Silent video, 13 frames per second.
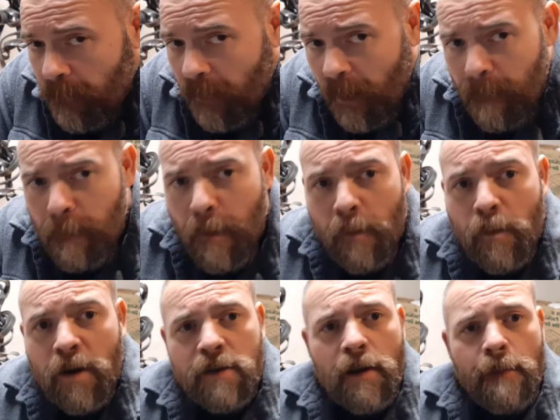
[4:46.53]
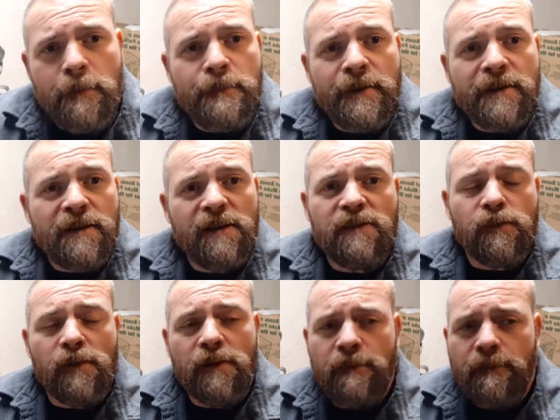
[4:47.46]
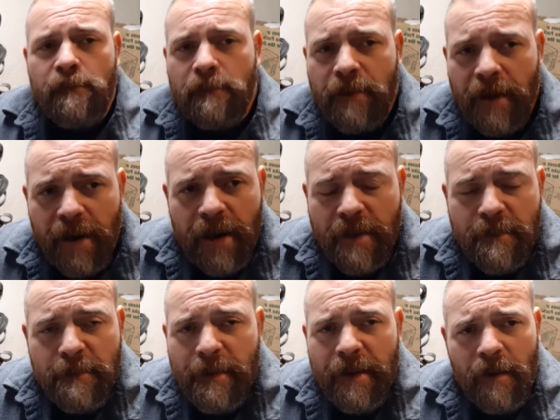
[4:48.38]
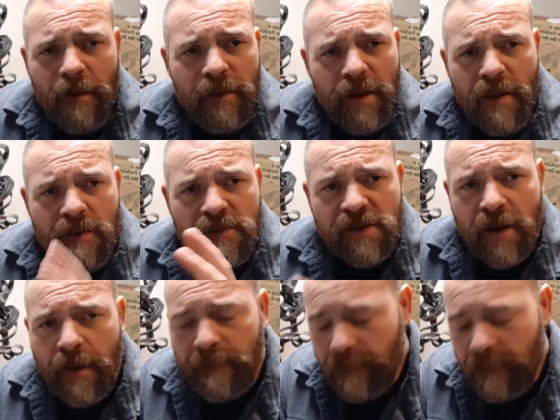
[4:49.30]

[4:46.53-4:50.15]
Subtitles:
I'm more worked up about this one than I am about all the other stuff.